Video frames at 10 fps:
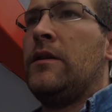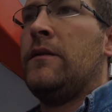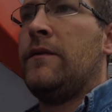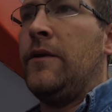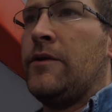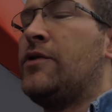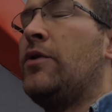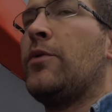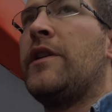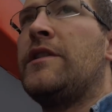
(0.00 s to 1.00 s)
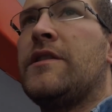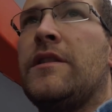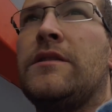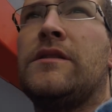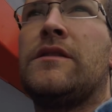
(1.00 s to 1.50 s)
for two
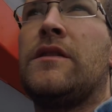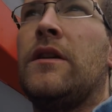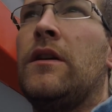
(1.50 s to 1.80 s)
reasons.